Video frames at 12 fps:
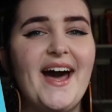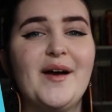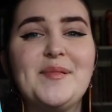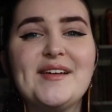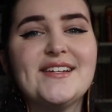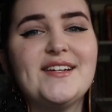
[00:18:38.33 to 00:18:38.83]
I
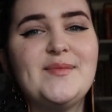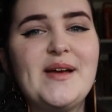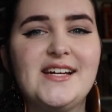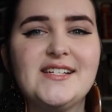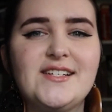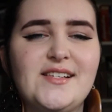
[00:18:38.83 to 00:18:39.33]
picked it up
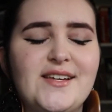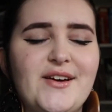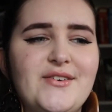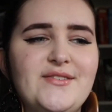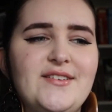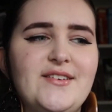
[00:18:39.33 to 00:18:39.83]
ages
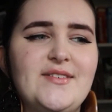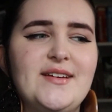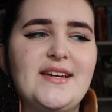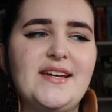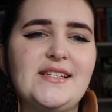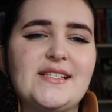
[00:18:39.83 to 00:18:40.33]
ago
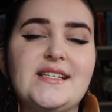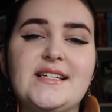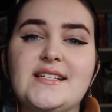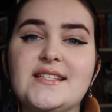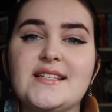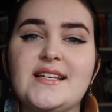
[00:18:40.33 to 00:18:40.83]
knowing it
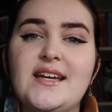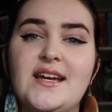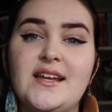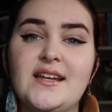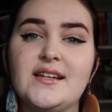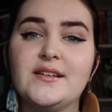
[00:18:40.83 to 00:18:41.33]
is
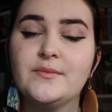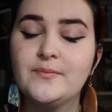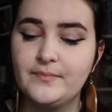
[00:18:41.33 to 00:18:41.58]
in